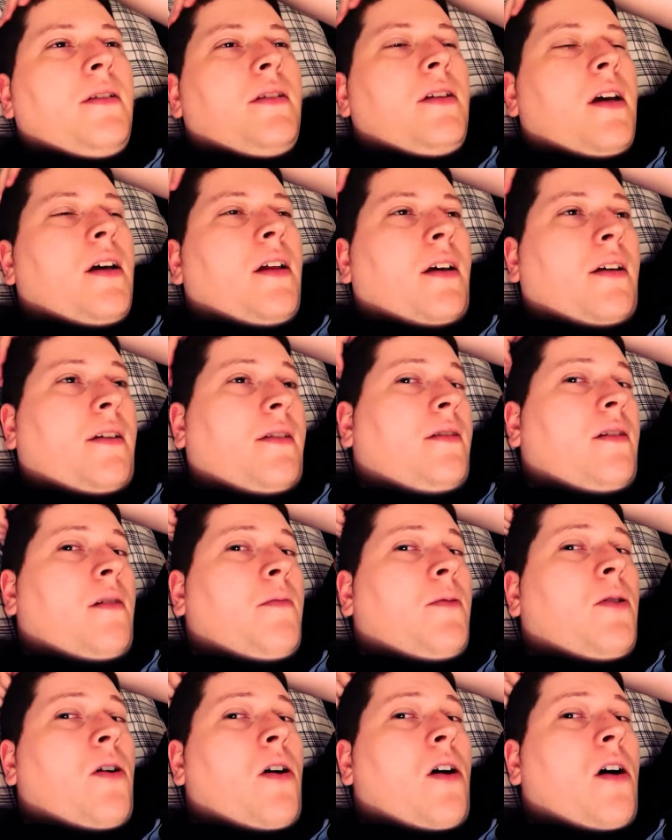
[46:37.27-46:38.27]
maybe I could
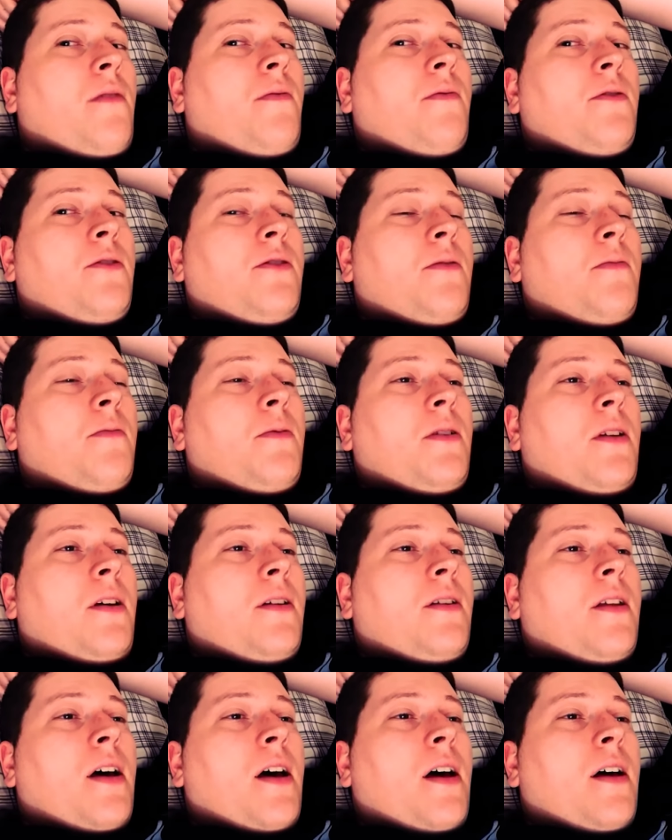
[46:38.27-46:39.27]
take like a summer off
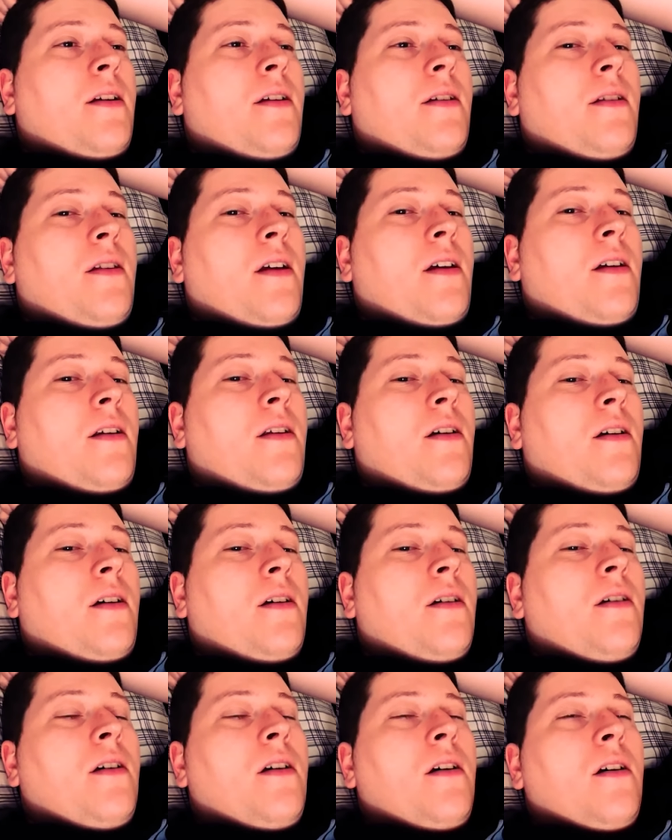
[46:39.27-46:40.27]
or something like that,
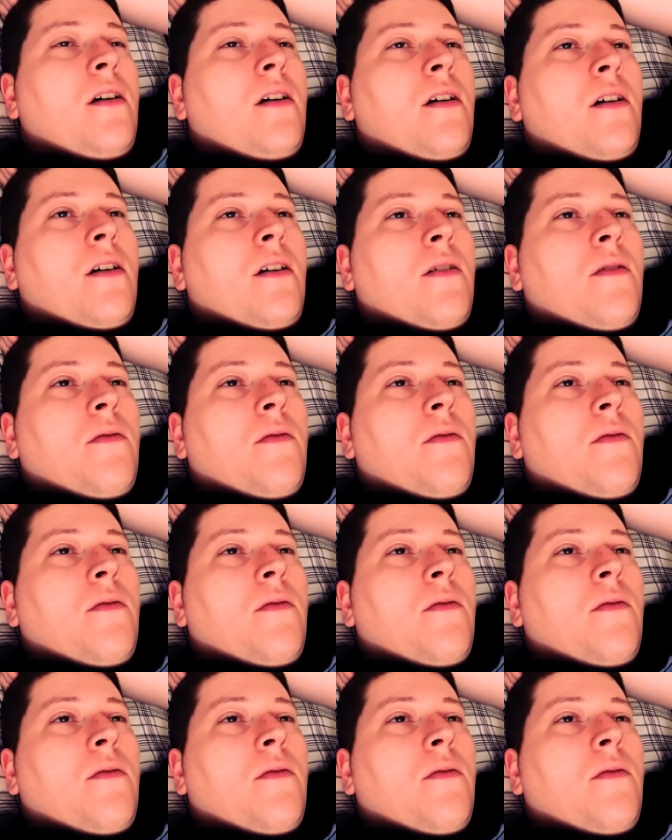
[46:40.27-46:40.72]
and then